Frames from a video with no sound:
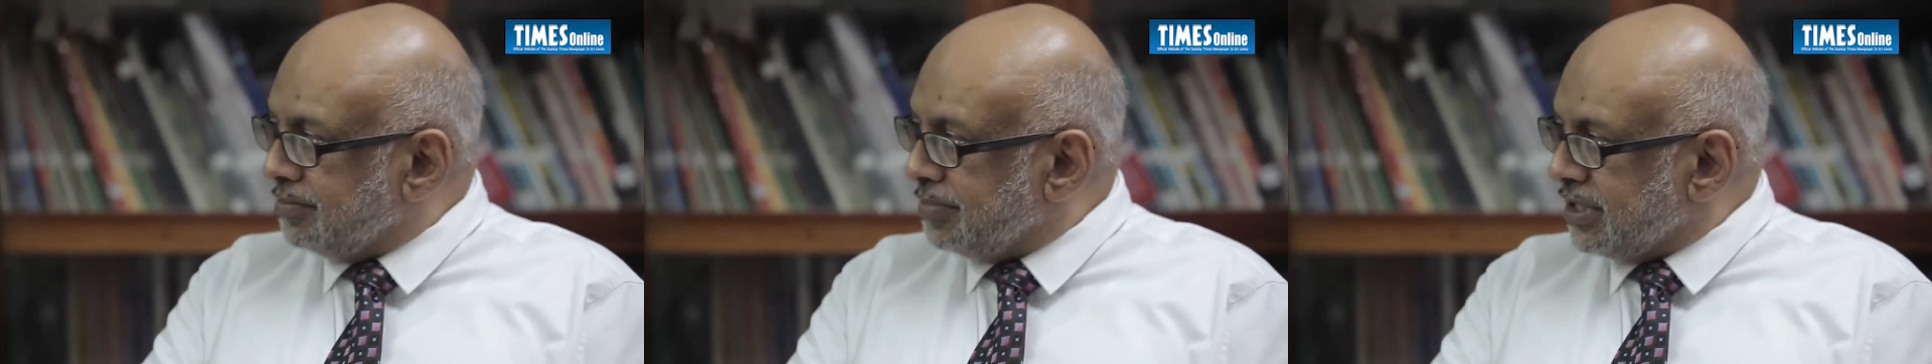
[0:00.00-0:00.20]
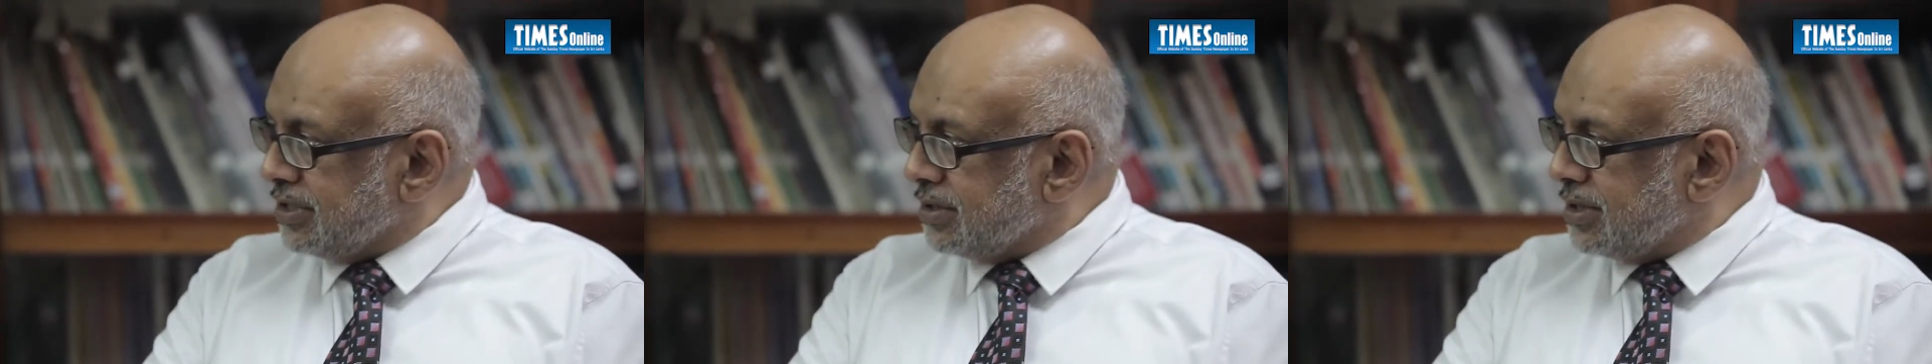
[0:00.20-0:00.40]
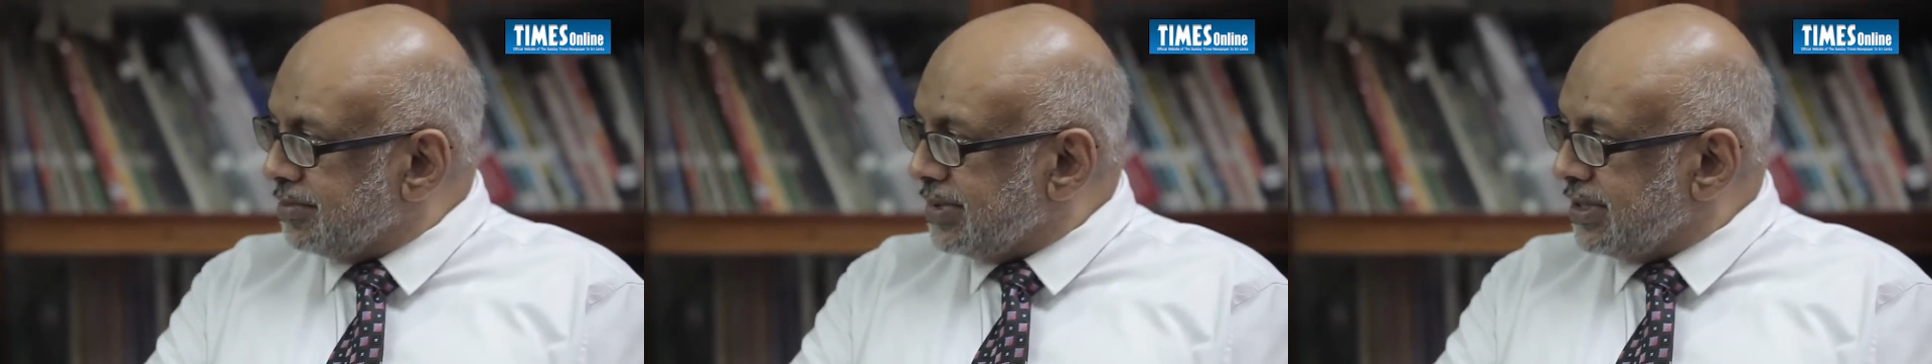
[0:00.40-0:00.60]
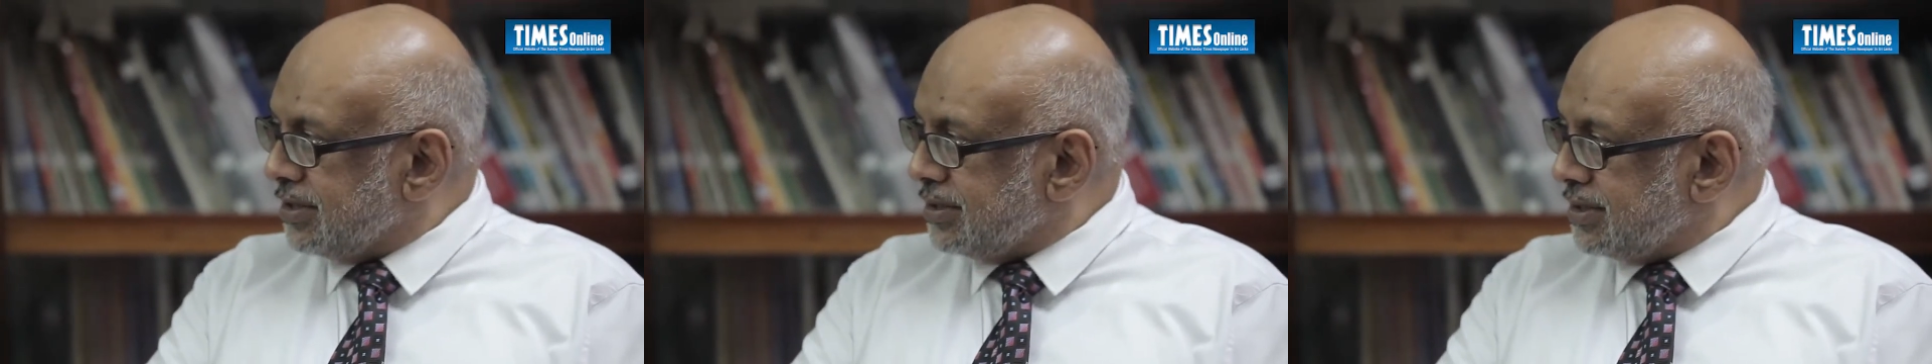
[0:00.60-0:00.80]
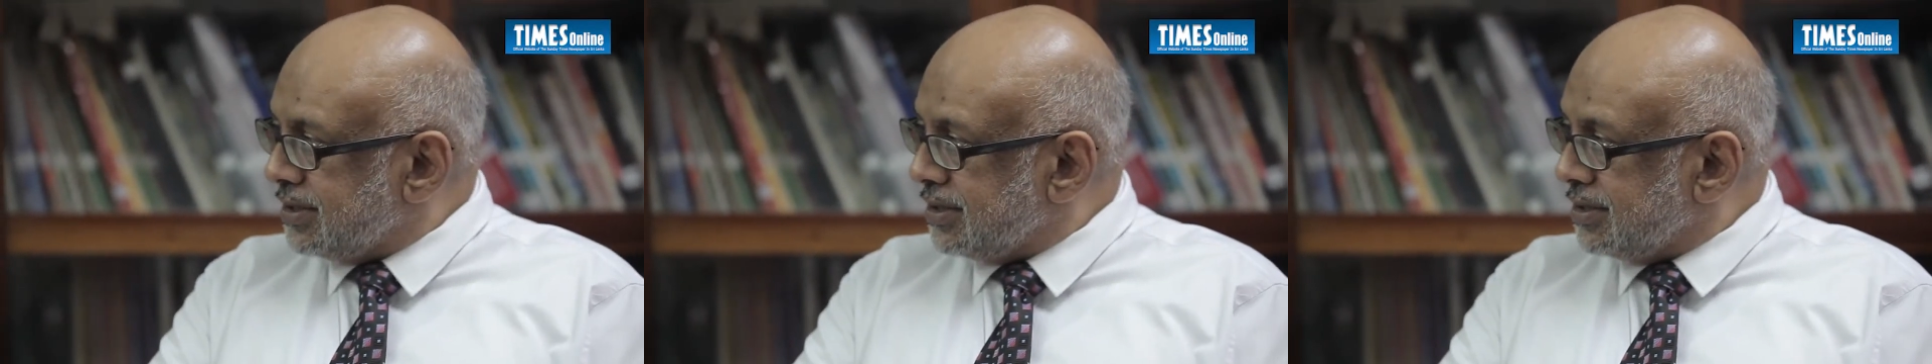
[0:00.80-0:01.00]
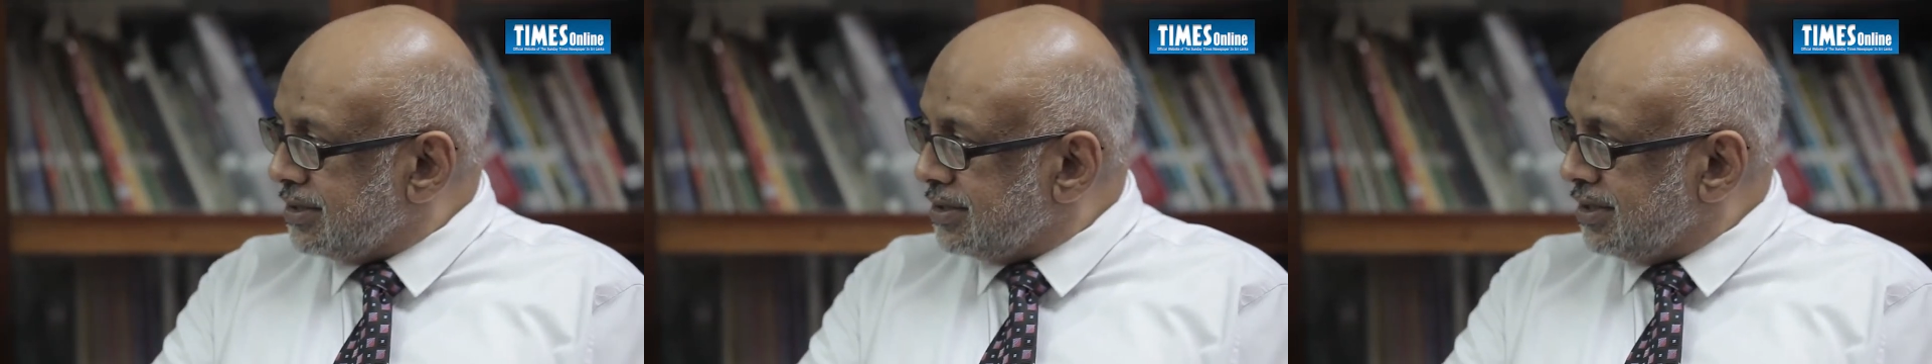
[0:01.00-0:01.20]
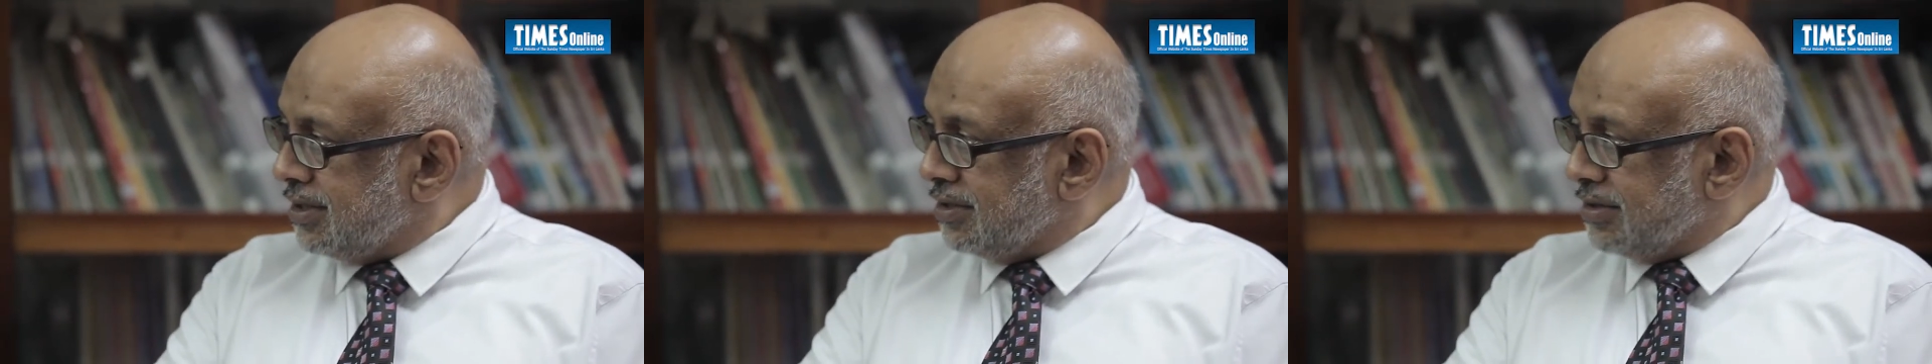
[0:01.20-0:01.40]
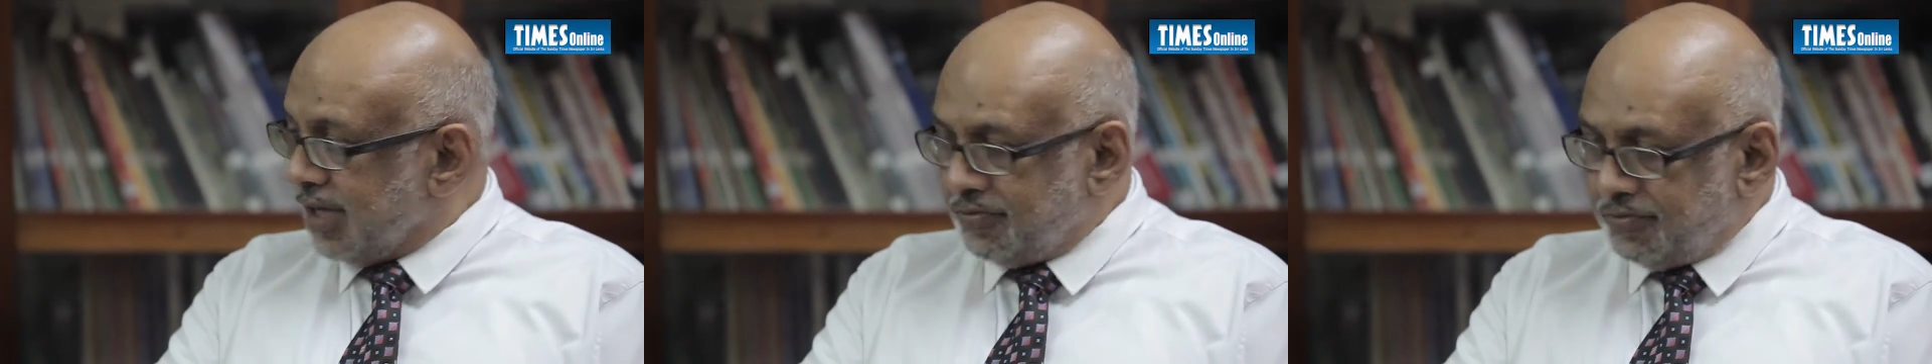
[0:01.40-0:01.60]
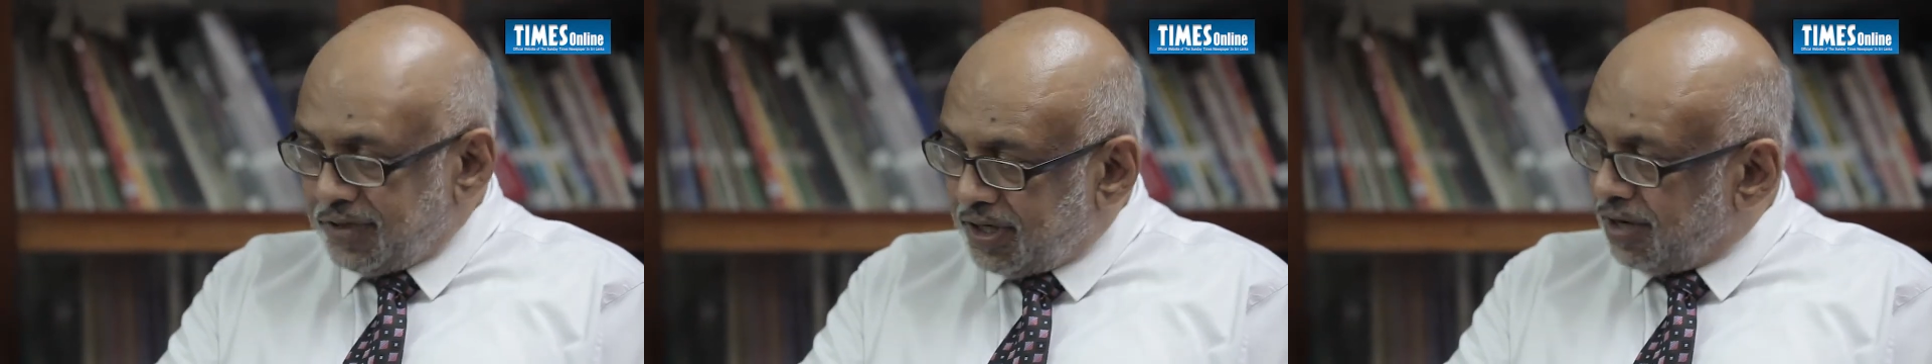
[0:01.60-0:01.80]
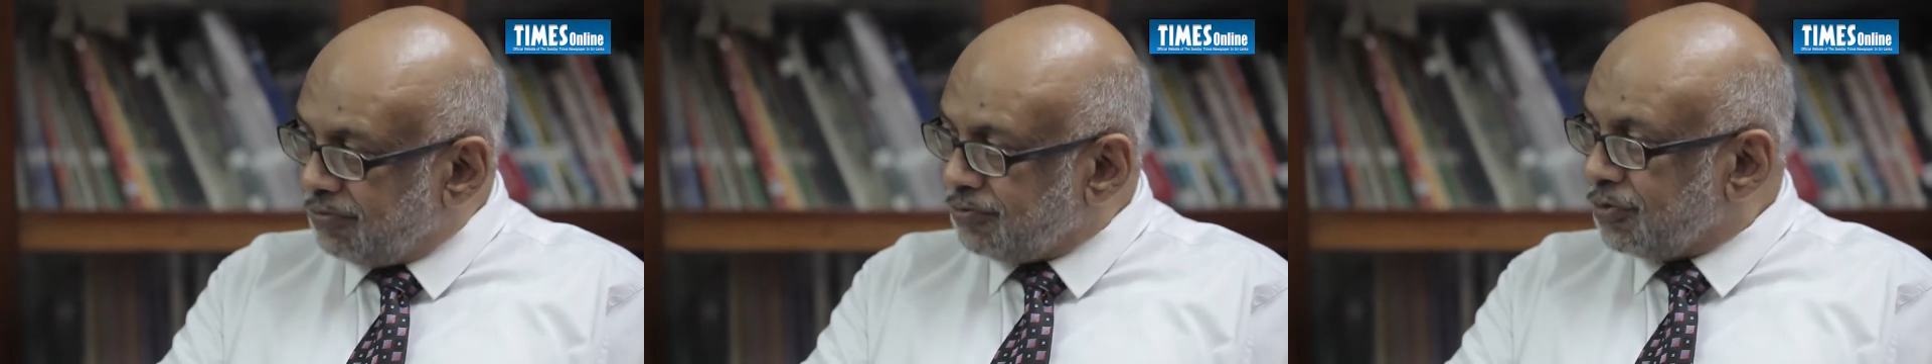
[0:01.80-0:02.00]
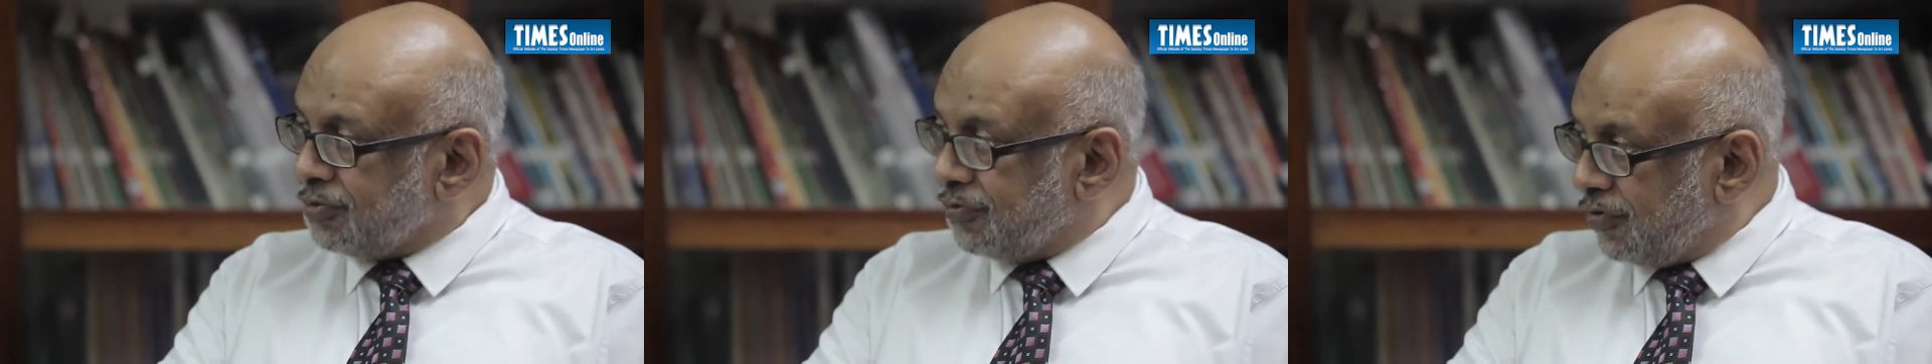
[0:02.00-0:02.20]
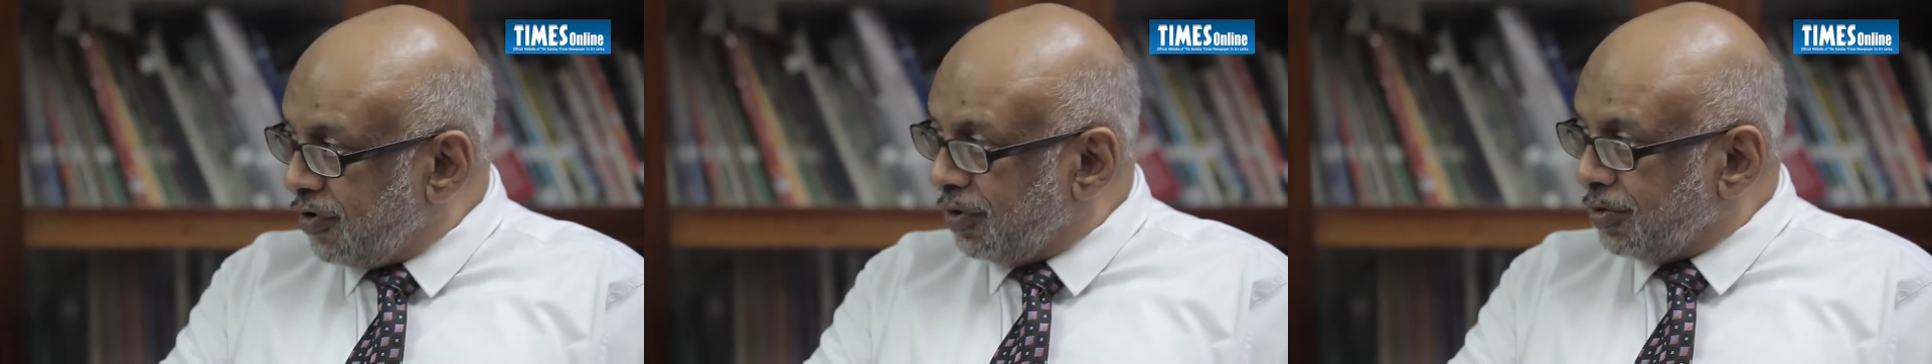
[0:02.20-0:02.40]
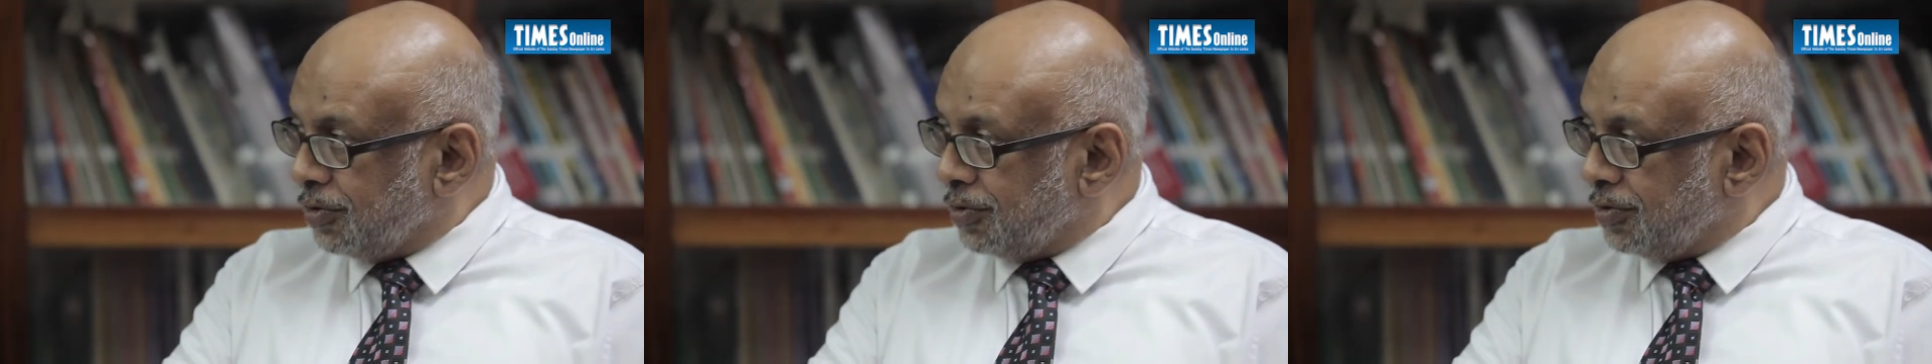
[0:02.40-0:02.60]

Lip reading: principles that we have to follow.